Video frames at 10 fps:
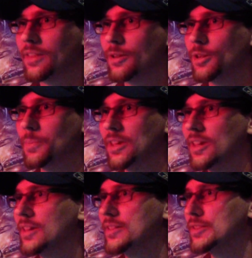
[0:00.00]
there to
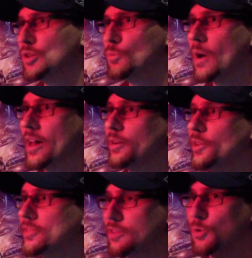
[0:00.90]
be new
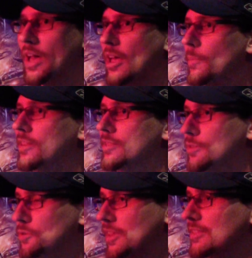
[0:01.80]
models, new helmets,
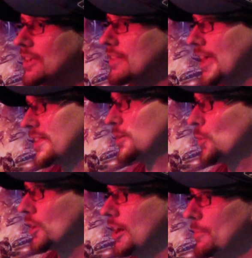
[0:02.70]
new things like that
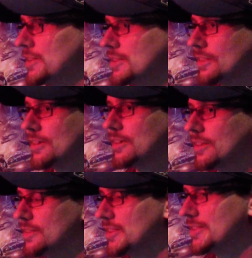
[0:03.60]
come into
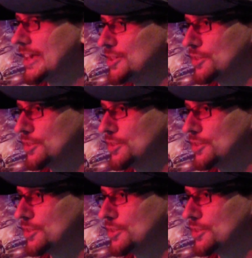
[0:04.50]
the station